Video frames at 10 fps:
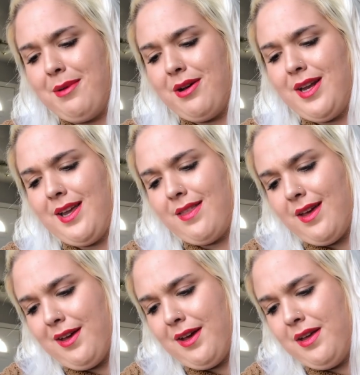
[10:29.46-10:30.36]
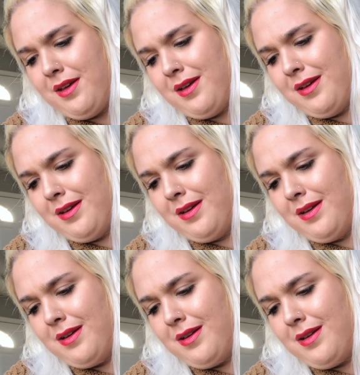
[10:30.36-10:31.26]
about anything,
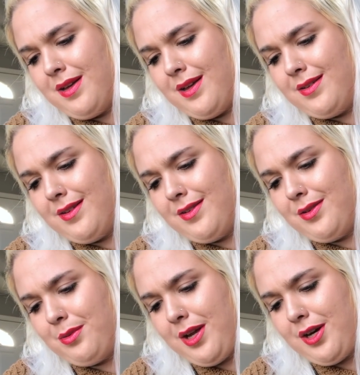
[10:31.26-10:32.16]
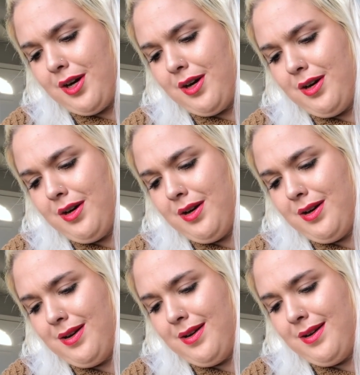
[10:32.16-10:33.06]
is this sweater
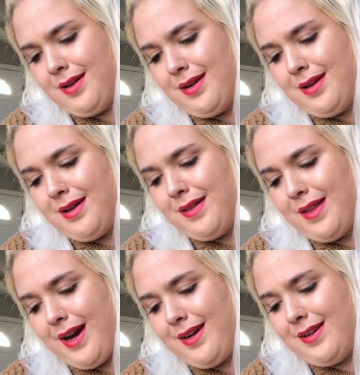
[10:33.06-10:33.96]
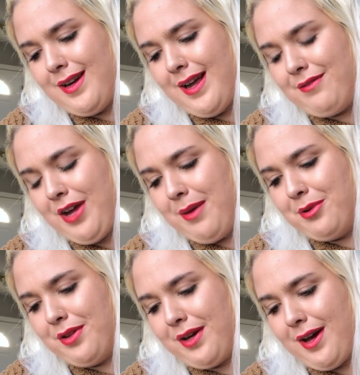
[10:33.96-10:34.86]
that I didn't have time to
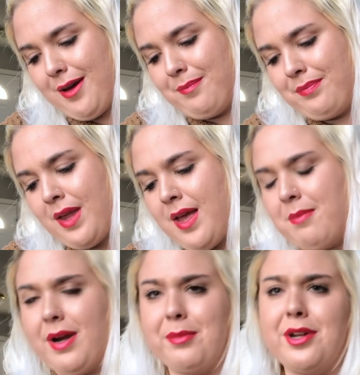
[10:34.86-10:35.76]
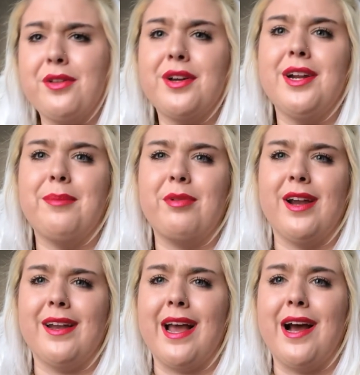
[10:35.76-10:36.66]
look up. But I'm gonna look it up
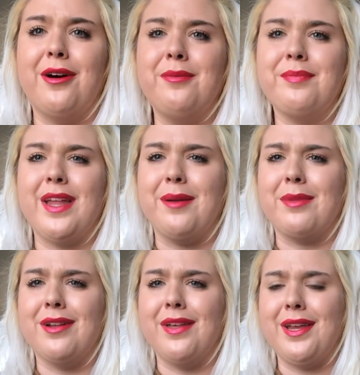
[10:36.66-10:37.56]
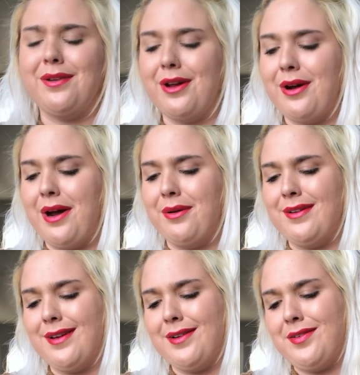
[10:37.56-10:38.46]
right now, and I'm gonna let you know how it
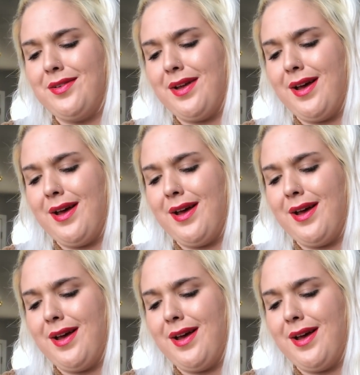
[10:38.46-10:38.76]
does.